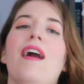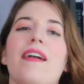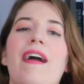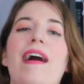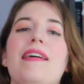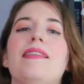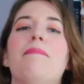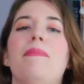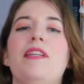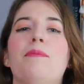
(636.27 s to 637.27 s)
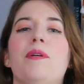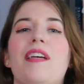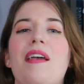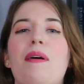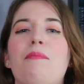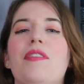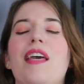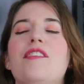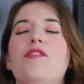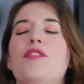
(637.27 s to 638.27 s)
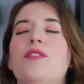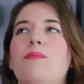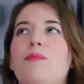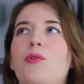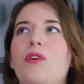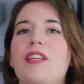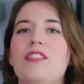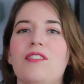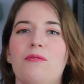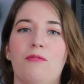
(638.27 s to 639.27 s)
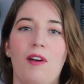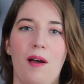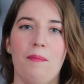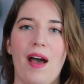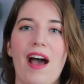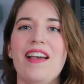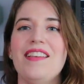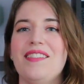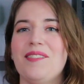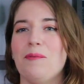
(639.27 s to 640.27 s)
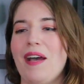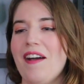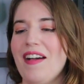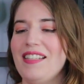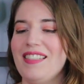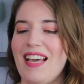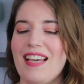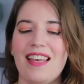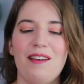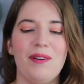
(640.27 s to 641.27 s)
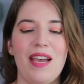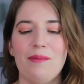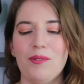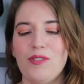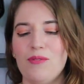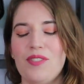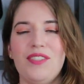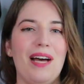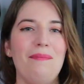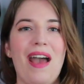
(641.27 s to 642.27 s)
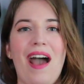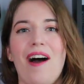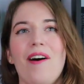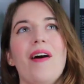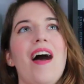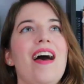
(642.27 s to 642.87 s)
Guys, Bundaberg came up with a s'mores rum. I swear it's like they were able to somehow